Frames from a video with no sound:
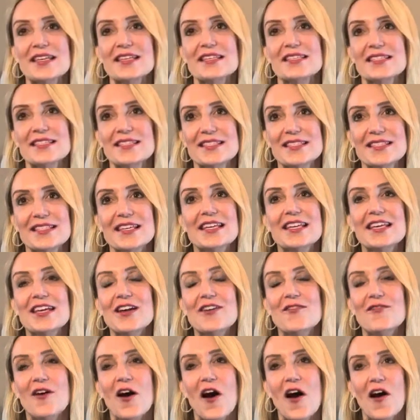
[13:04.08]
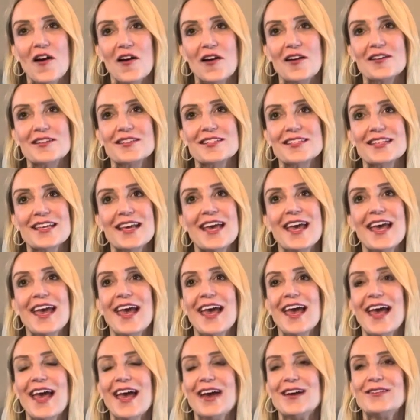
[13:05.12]
a city of art.
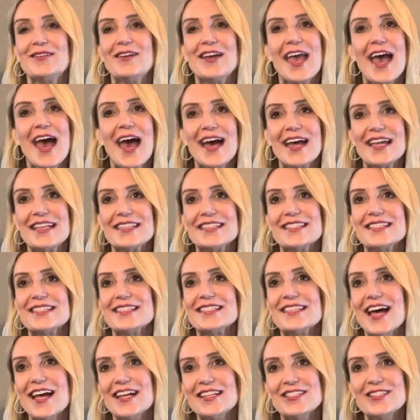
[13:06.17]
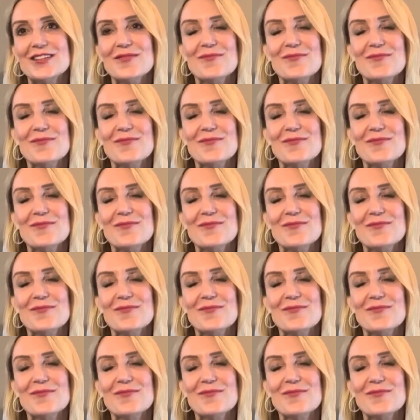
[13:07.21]
We had such a